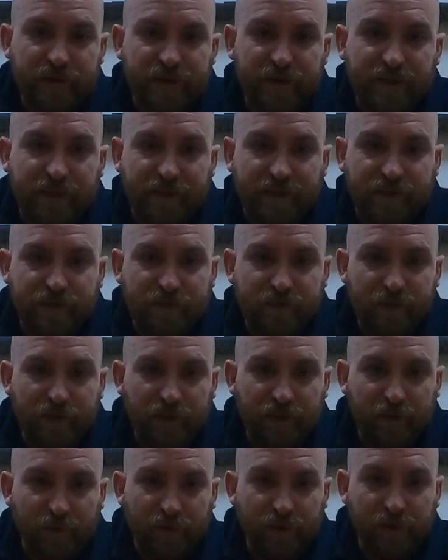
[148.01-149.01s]
it into the
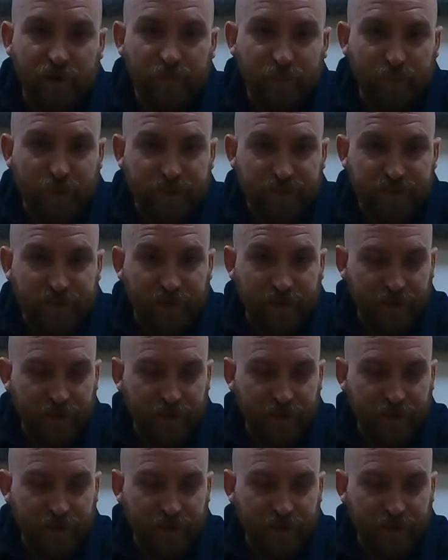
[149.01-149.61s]
little plastic